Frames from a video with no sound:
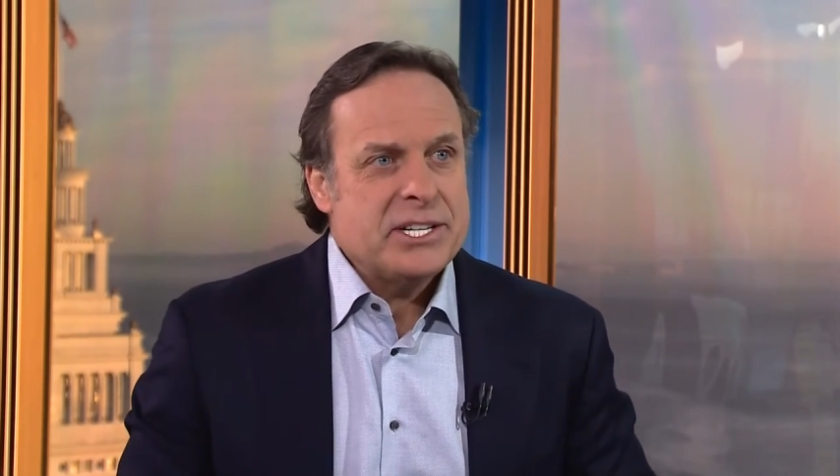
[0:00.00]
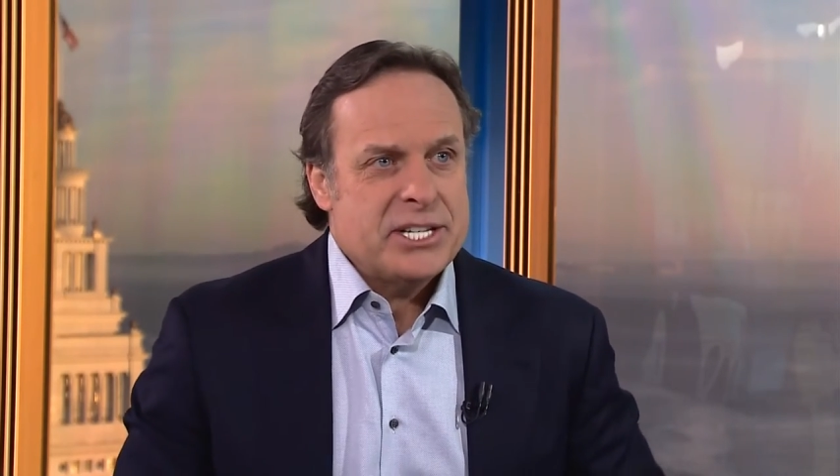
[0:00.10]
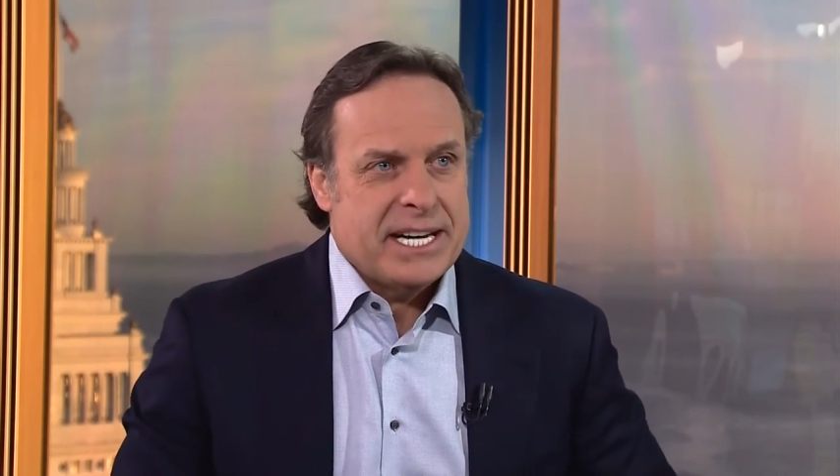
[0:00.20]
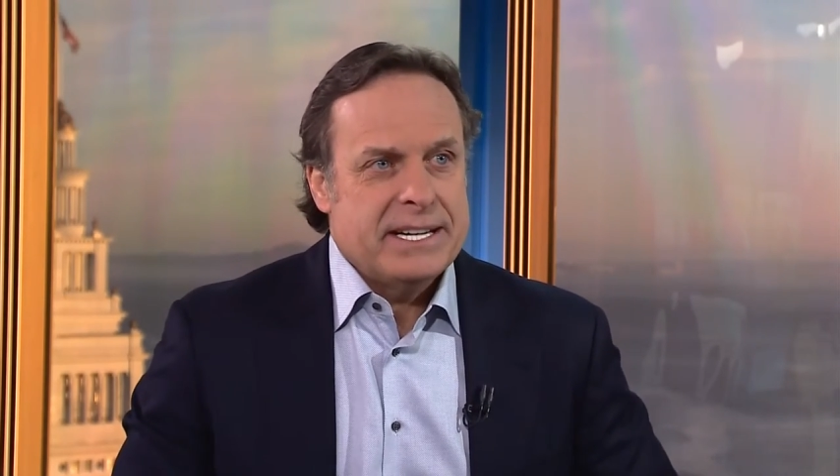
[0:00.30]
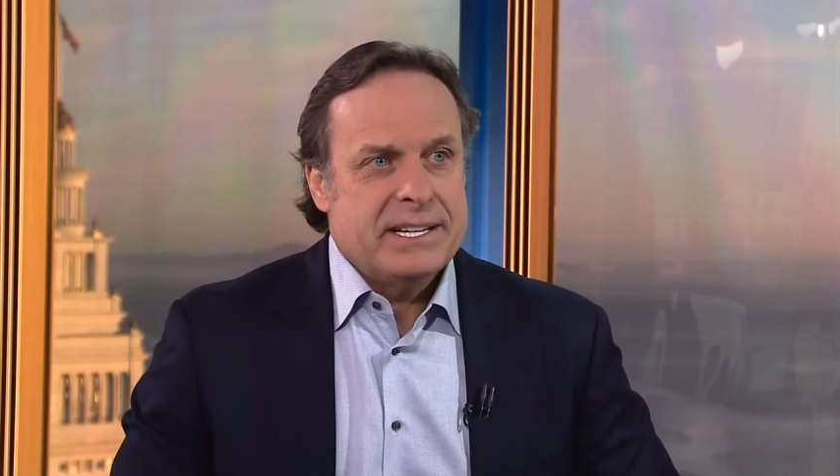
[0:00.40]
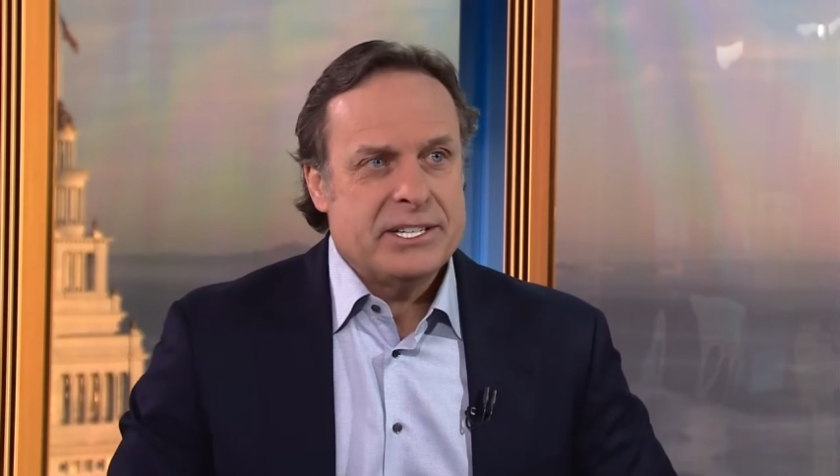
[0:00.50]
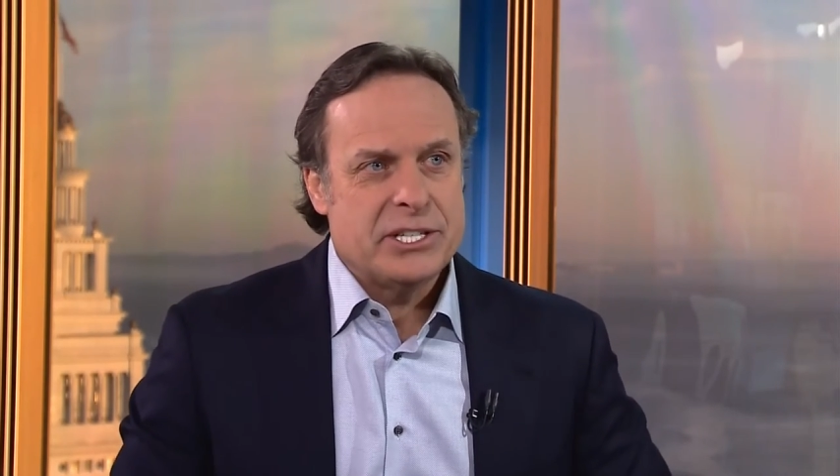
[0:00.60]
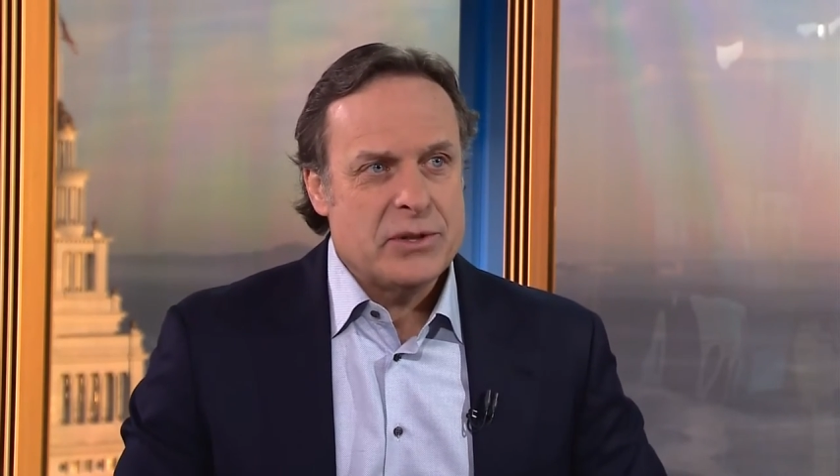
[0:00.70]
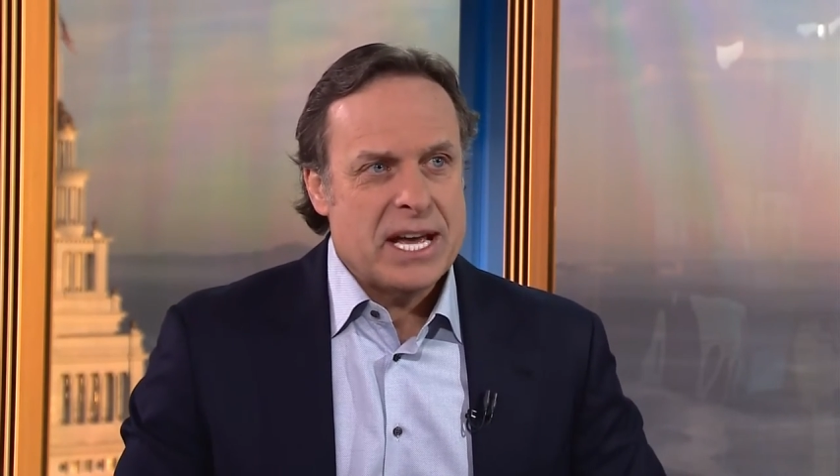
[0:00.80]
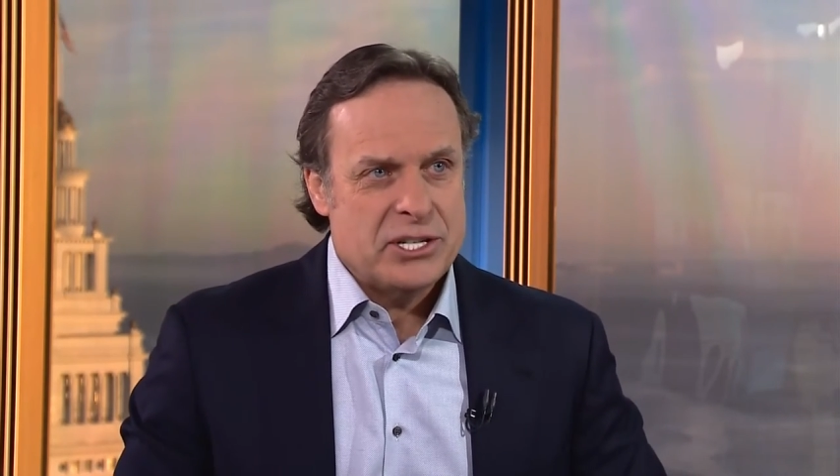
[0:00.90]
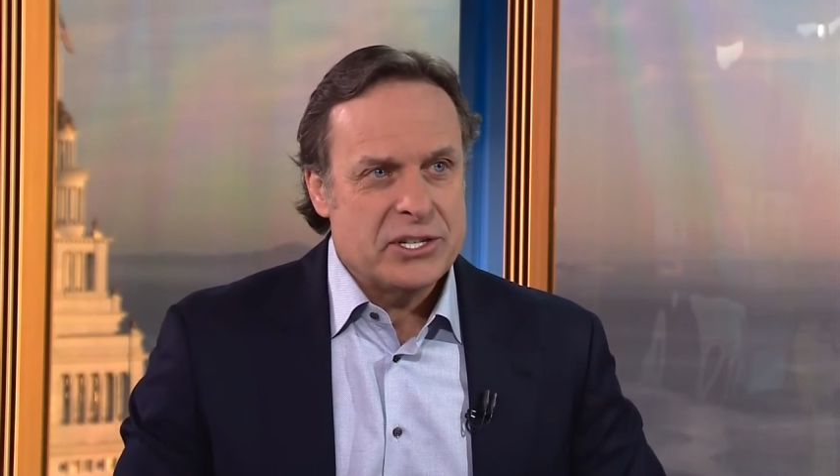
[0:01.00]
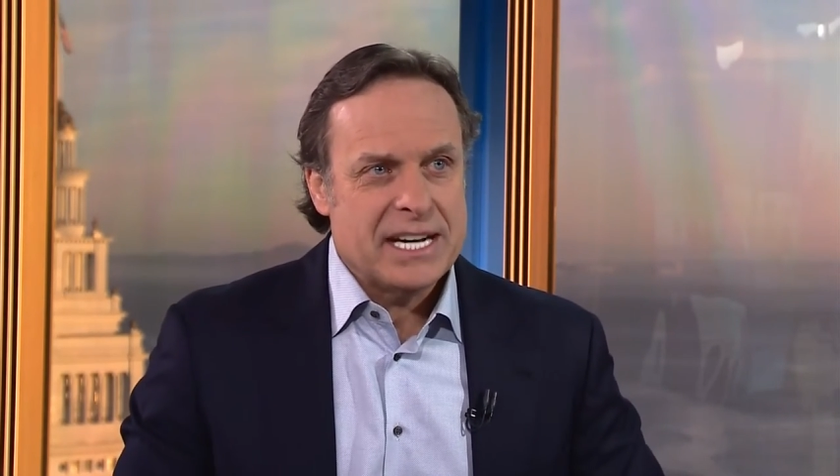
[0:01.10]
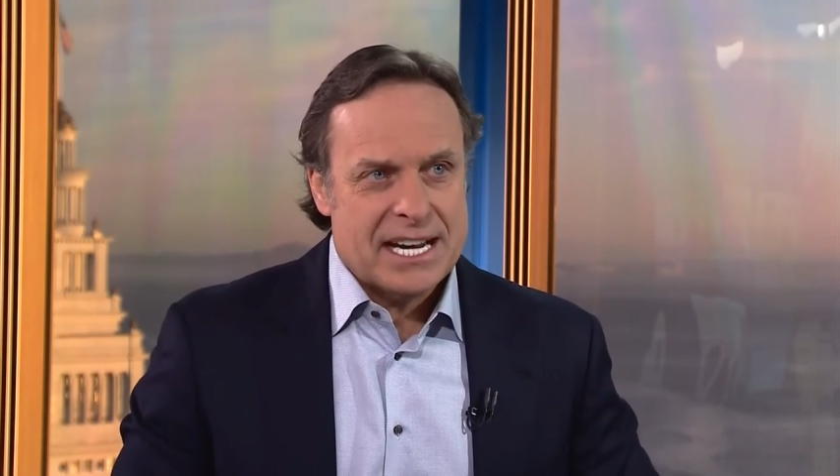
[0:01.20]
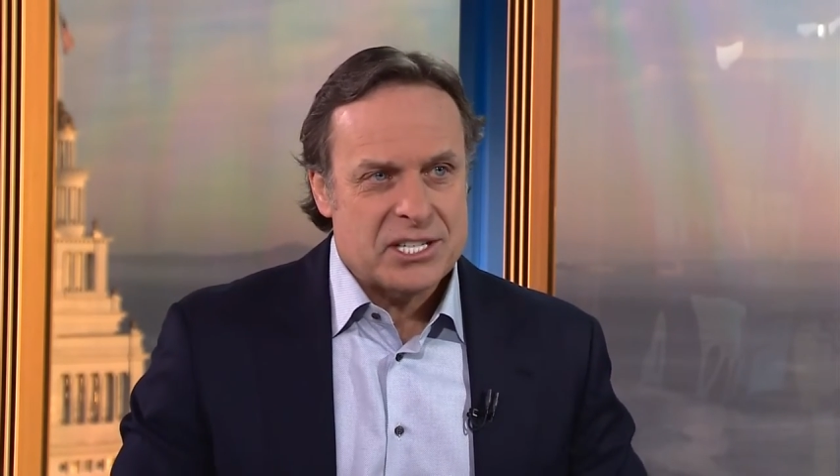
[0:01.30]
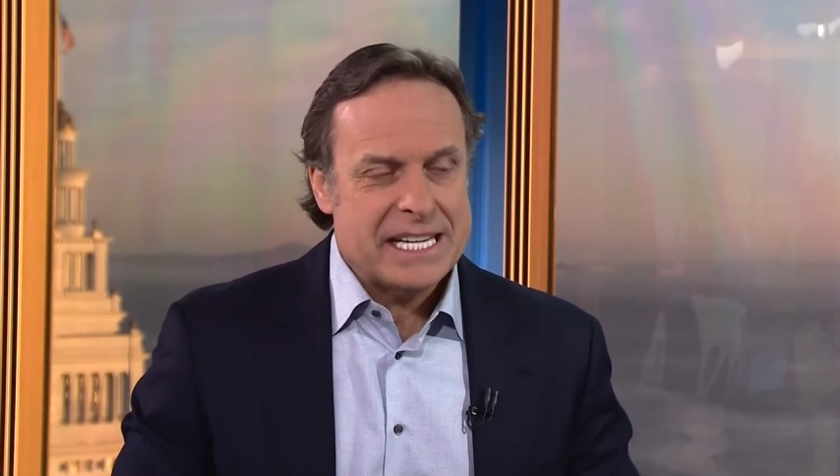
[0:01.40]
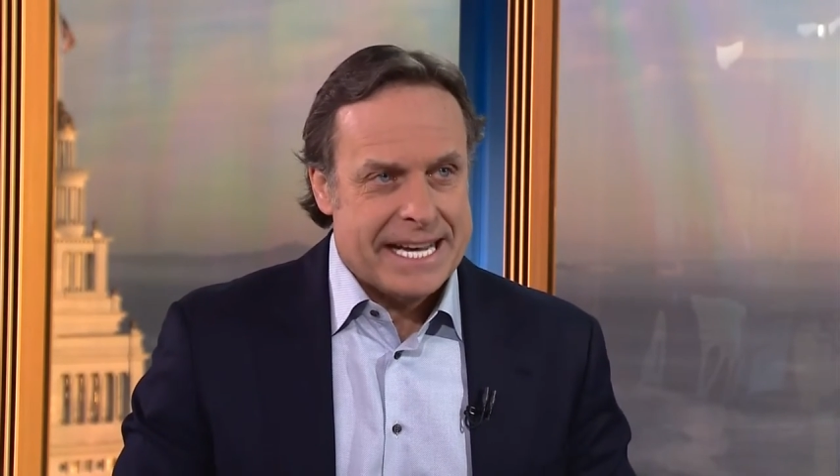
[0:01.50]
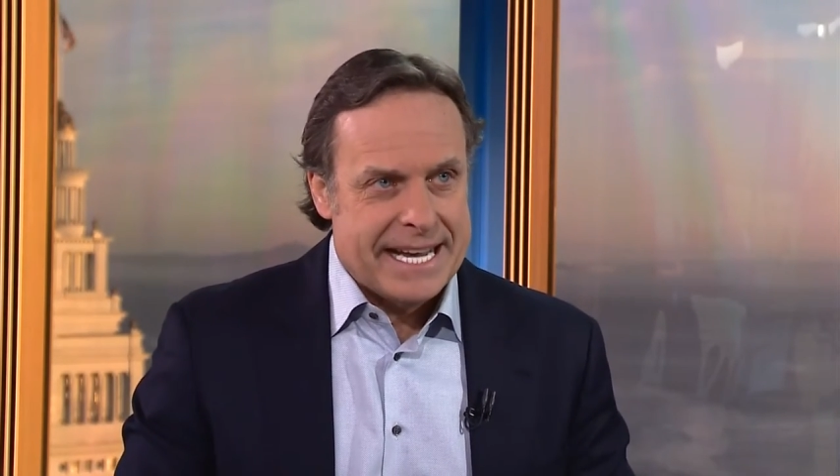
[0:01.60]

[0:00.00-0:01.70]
chain so that you can actually